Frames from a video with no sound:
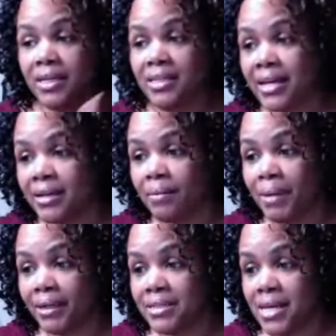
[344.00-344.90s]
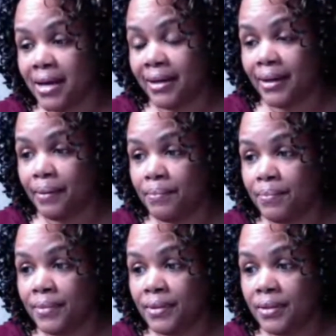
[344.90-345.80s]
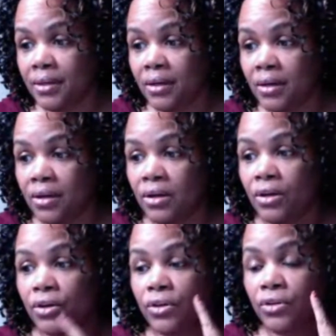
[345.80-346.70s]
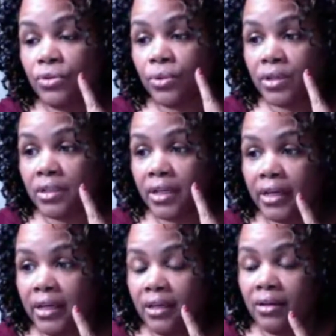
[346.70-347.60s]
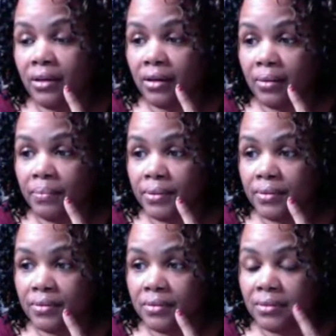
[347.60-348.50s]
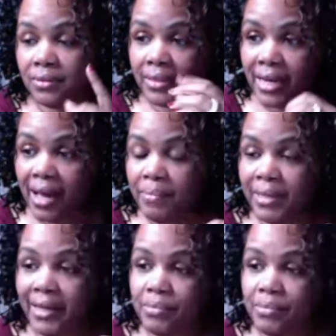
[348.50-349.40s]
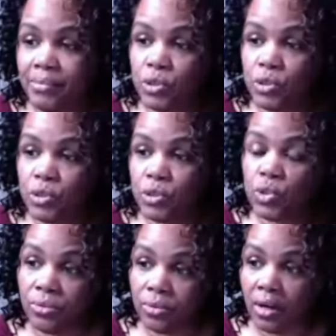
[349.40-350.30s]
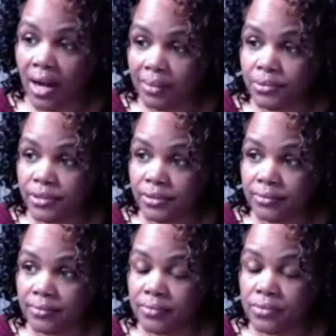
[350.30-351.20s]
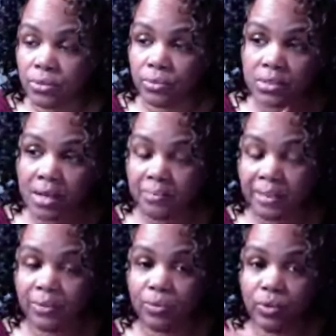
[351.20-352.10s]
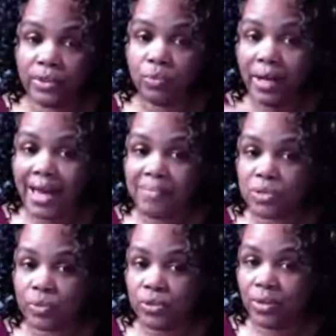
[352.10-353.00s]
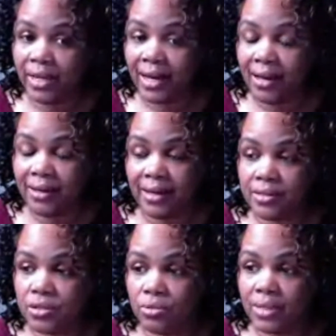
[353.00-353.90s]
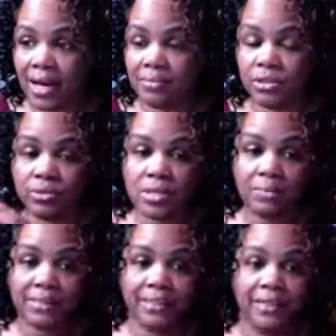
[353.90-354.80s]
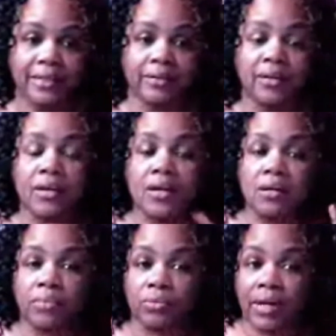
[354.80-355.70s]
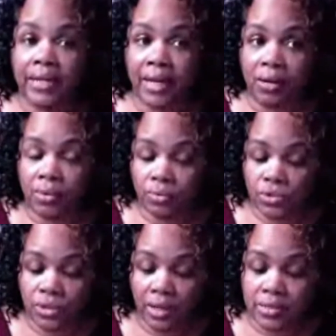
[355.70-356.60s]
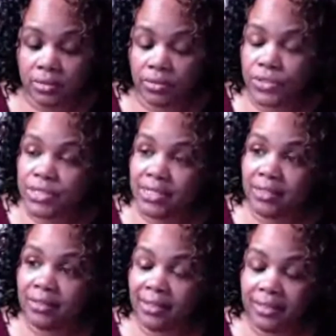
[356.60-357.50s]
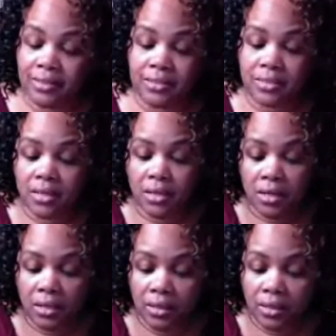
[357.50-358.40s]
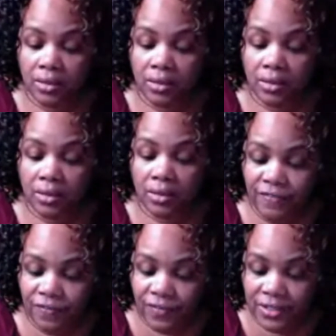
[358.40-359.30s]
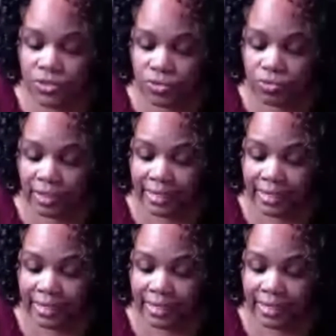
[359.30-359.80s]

in that amount of time, you're going to end up not being able to execute your option. So we'll talk about what happens when you can't execute the option. We'll talk about that later. But right now, what I want you guys to understand is a fixed